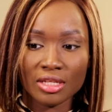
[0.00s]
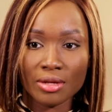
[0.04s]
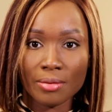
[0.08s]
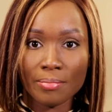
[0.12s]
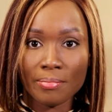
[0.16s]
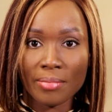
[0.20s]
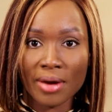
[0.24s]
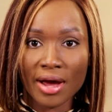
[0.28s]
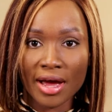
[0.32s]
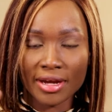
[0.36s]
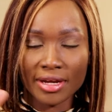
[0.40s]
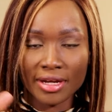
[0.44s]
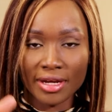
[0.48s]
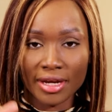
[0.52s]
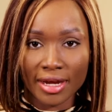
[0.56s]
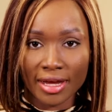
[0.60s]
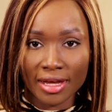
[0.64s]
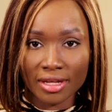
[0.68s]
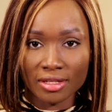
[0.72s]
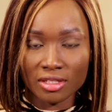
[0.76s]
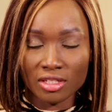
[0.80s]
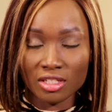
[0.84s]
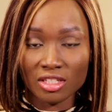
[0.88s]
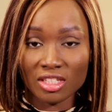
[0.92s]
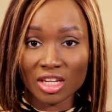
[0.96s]
the
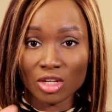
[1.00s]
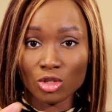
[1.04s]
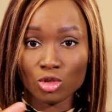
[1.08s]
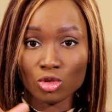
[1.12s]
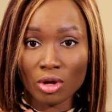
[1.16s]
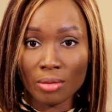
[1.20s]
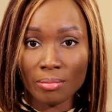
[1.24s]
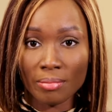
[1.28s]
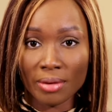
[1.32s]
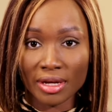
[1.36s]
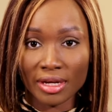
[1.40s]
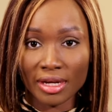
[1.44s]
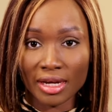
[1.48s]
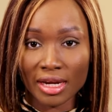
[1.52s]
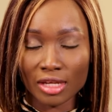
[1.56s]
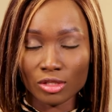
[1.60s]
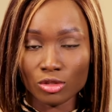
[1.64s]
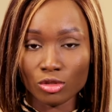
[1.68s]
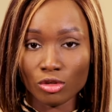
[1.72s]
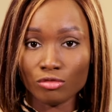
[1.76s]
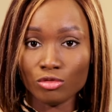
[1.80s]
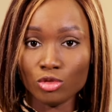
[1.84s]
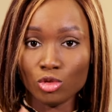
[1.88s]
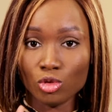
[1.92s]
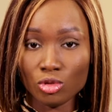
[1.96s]
partners, the sexual
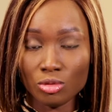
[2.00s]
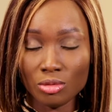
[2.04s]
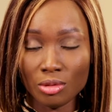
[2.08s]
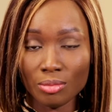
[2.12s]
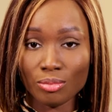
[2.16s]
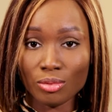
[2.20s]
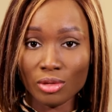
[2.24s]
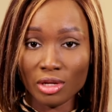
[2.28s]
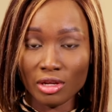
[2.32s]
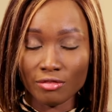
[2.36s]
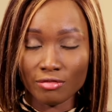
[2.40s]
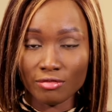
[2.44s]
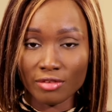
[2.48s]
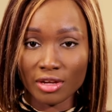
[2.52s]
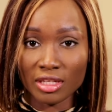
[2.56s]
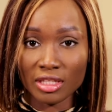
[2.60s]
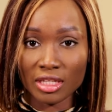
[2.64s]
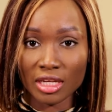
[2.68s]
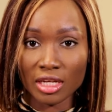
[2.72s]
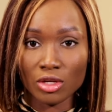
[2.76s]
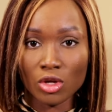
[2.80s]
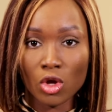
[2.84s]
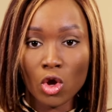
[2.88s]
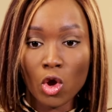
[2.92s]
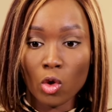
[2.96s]
partners of those people
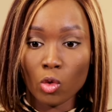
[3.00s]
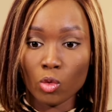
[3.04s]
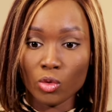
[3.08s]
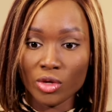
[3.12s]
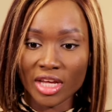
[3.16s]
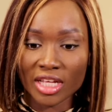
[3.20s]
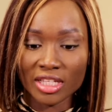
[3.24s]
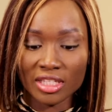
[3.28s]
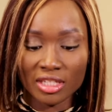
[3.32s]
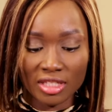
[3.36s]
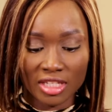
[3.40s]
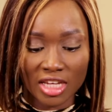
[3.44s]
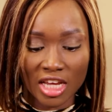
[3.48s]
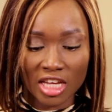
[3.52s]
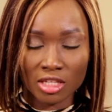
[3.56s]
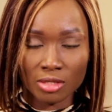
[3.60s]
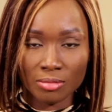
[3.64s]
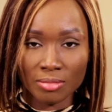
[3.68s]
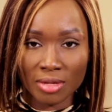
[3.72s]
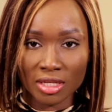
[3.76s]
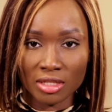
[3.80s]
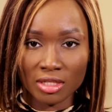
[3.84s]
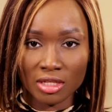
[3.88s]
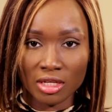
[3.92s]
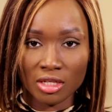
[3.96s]
infected, will get a text
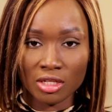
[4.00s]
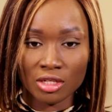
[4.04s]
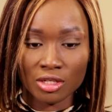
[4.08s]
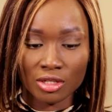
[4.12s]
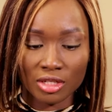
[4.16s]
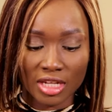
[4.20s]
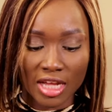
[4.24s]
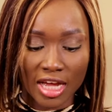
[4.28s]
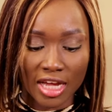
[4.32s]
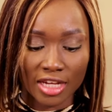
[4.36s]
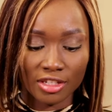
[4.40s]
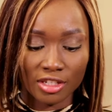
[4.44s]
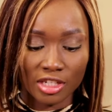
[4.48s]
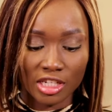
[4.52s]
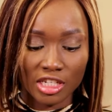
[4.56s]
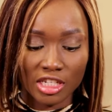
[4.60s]
message that